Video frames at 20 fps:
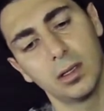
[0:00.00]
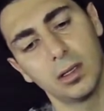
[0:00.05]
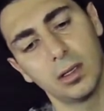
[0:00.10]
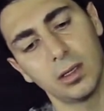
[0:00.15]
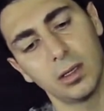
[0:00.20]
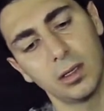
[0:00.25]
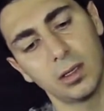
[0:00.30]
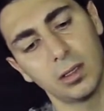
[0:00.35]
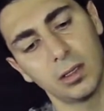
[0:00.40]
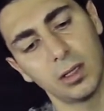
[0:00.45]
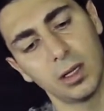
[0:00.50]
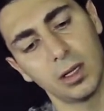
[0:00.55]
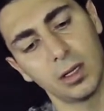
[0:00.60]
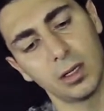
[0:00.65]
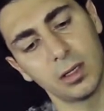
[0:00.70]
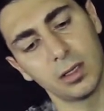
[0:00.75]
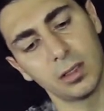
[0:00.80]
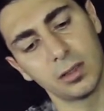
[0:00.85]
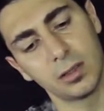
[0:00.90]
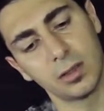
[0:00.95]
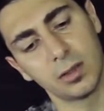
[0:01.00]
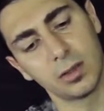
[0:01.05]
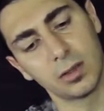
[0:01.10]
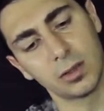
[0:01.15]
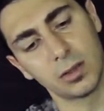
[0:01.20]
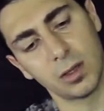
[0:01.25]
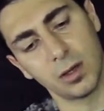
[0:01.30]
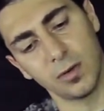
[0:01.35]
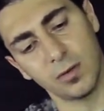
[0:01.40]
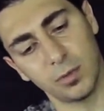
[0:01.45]
And that is your
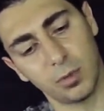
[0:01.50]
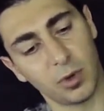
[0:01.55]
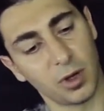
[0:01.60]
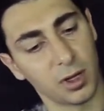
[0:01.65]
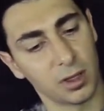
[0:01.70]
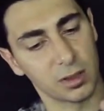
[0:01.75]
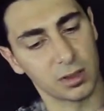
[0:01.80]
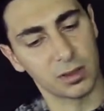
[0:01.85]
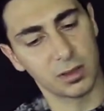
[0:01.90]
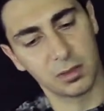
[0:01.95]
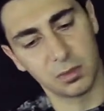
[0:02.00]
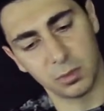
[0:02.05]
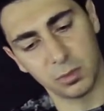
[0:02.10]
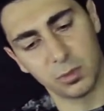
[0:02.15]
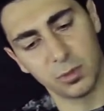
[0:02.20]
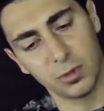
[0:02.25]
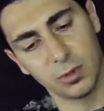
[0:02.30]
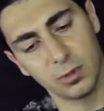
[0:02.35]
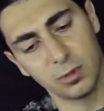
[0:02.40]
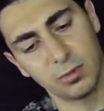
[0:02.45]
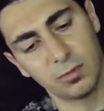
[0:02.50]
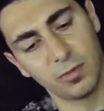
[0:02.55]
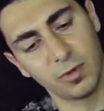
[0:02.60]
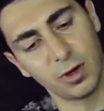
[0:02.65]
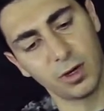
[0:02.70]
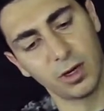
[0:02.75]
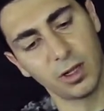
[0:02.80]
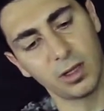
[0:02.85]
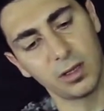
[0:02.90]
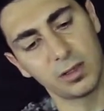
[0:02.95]
softbox.
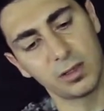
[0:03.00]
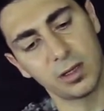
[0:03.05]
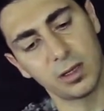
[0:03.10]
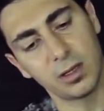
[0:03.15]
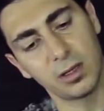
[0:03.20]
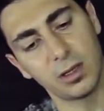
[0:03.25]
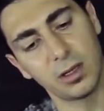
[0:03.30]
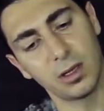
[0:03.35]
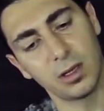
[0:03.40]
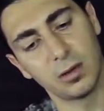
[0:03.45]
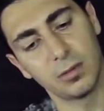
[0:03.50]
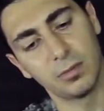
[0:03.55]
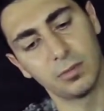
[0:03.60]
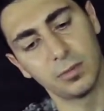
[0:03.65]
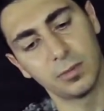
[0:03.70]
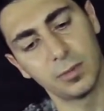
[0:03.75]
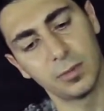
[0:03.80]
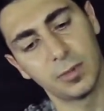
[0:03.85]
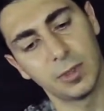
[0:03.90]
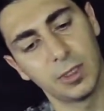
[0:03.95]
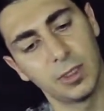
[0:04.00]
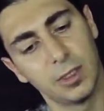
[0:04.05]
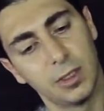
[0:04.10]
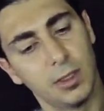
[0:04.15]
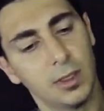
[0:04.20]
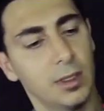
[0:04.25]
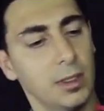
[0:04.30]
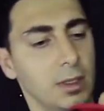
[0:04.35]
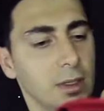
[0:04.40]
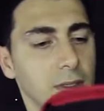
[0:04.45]
Very nice idea.
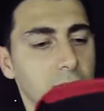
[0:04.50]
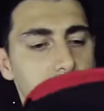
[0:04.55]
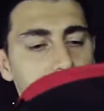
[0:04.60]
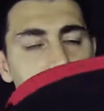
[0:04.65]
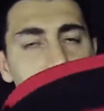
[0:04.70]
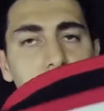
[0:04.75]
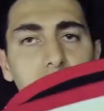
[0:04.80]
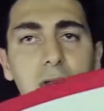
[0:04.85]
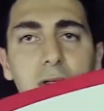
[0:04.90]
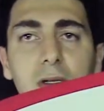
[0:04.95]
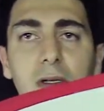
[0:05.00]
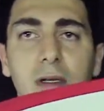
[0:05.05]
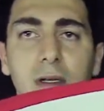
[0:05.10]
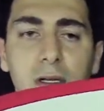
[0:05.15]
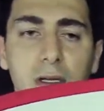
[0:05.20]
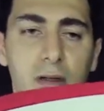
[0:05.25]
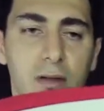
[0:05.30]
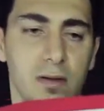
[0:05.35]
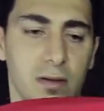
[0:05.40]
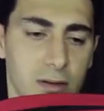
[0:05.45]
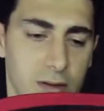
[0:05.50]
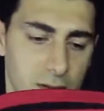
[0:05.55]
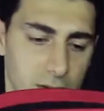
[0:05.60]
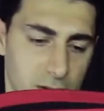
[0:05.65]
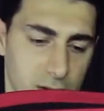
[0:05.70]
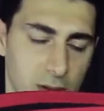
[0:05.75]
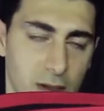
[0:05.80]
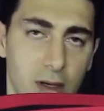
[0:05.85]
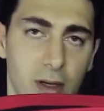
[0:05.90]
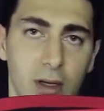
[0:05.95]
Actually neat.
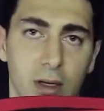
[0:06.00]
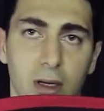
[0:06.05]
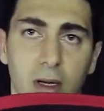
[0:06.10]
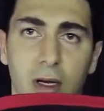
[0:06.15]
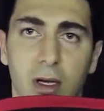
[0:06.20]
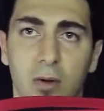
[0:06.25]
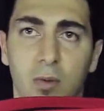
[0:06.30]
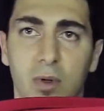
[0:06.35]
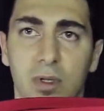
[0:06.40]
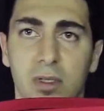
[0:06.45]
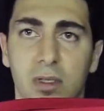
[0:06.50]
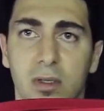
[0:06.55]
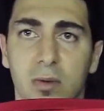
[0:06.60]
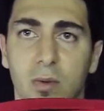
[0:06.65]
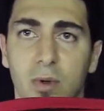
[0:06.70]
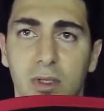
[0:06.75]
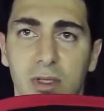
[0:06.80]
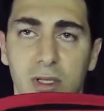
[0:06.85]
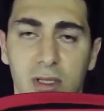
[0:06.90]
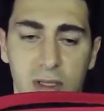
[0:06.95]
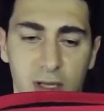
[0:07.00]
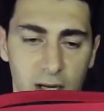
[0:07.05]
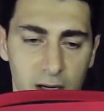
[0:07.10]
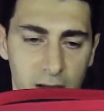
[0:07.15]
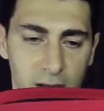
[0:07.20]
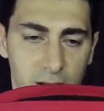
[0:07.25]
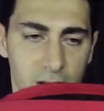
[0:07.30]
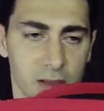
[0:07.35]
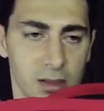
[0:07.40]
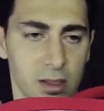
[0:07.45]
And once it's
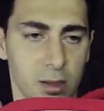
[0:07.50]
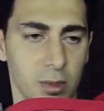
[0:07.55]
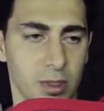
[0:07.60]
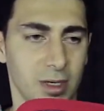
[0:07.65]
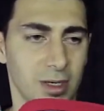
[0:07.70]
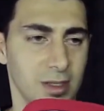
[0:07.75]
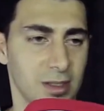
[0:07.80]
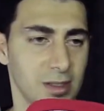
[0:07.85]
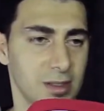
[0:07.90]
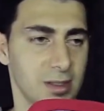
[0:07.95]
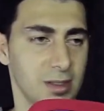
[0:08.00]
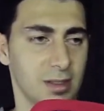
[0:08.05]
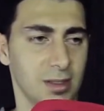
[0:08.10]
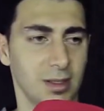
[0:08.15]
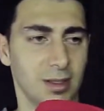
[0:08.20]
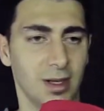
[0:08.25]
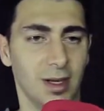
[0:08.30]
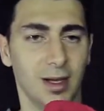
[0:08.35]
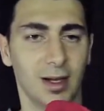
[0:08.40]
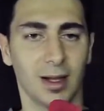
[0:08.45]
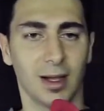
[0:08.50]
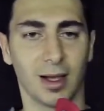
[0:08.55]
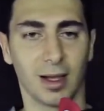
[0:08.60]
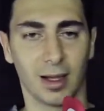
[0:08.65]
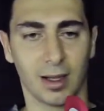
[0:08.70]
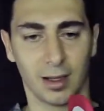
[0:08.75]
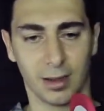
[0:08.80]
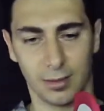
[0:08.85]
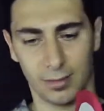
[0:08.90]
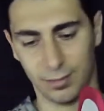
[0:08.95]
like this, I mean, it's not
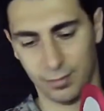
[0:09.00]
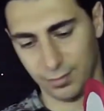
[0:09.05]
like...